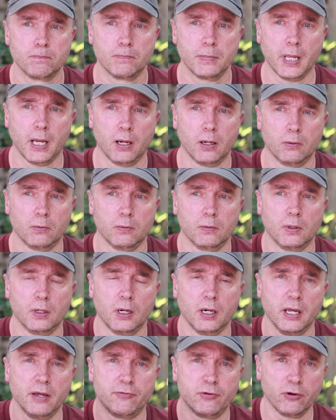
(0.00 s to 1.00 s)
Now,
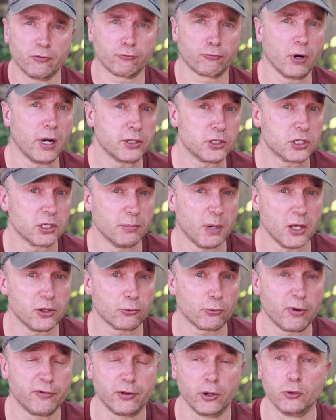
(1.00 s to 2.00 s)
if you've read some other
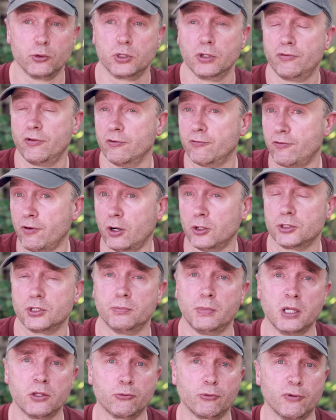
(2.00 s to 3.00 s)
reviews, if you've followed
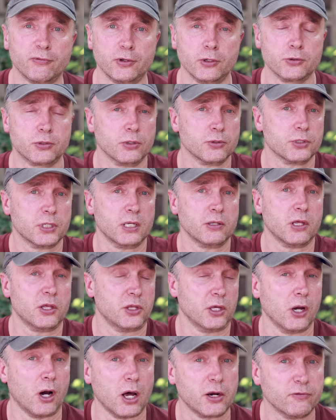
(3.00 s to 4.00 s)
some other reviews, they'll say that
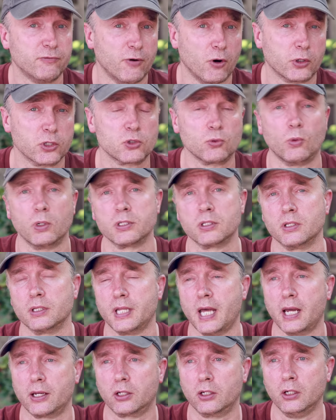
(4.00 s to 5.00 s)
the autofocus wasn't
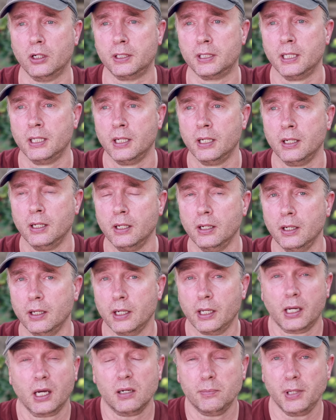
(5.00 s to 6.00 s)
that good.
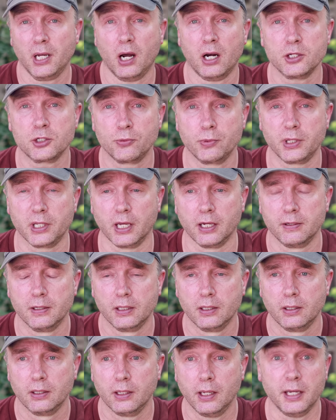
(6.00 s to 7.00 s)
And I gotta be honest with you,
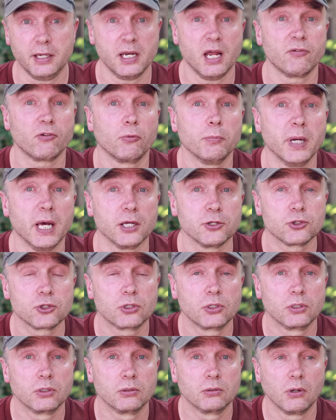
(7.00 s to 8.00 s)
it never
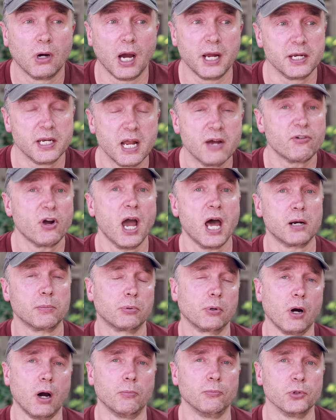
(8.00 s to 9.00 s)
missed. I never had a
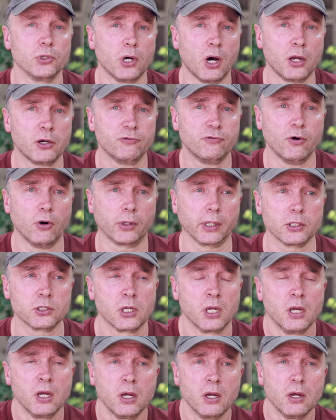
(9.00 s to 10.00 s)
problem with autofocus.
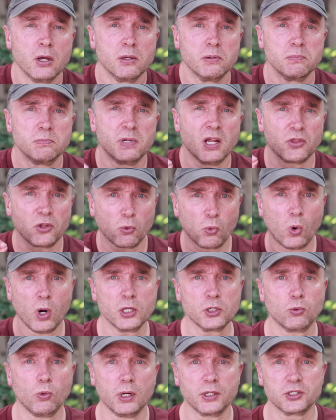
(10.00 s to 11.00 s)
Now, there
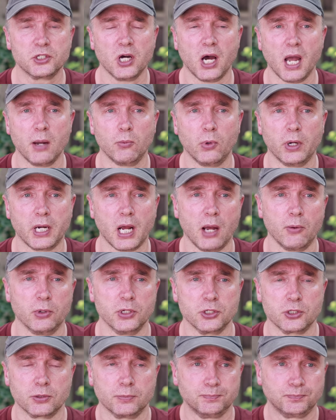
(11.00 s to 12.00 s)
was one time when I
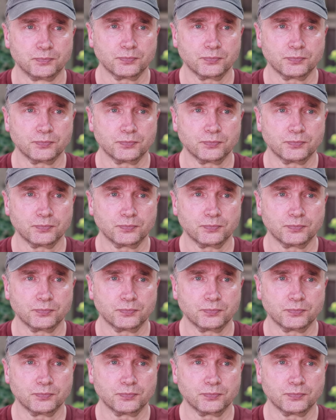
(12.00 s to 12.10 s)
was